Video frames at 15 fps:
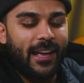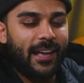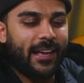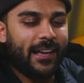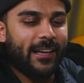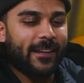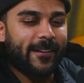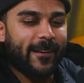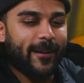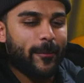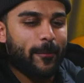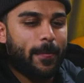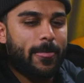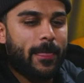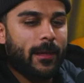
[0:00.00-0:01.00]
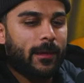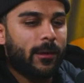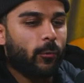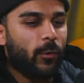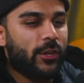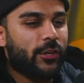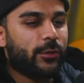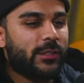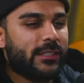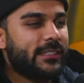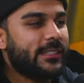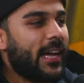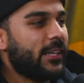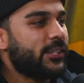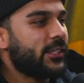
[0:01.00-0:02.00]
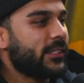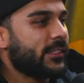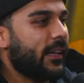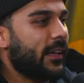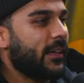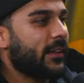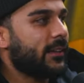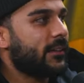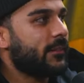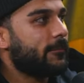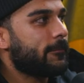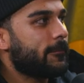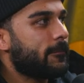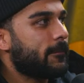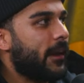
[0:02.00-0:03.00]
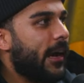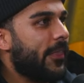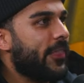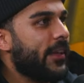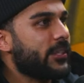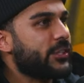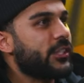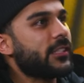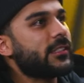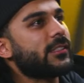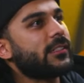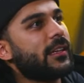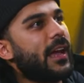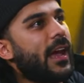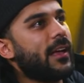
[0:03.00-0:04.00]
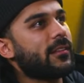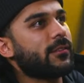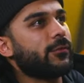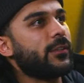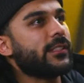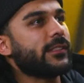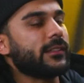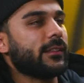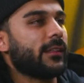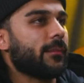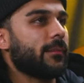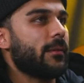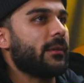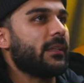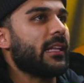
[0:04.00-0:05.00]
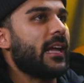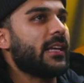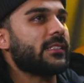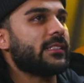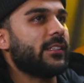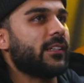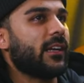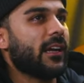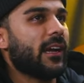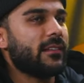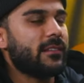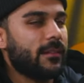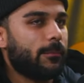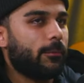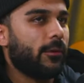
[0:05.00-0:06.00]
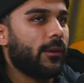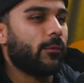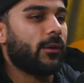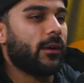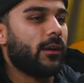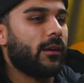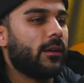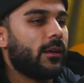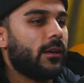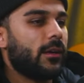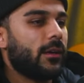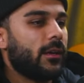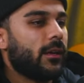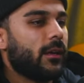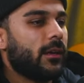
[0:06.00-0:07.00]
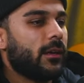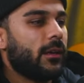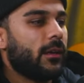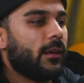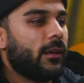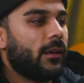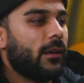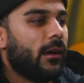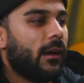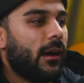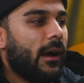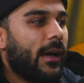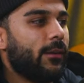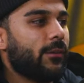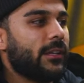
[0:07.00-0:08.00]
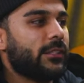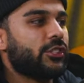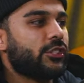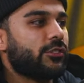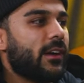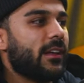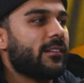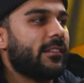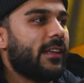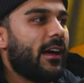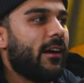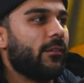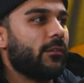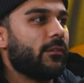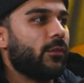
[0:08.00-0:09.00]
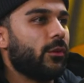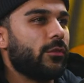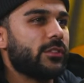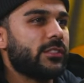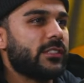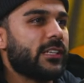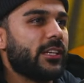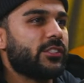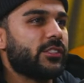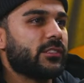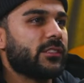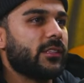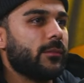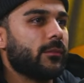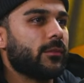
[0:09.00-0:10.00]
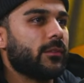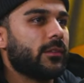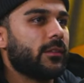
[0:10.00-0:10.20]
And um, when you're doing sketches, like I think just as of recently, like maybe last year, I got to the point where I don't get stressed out over sketches anymore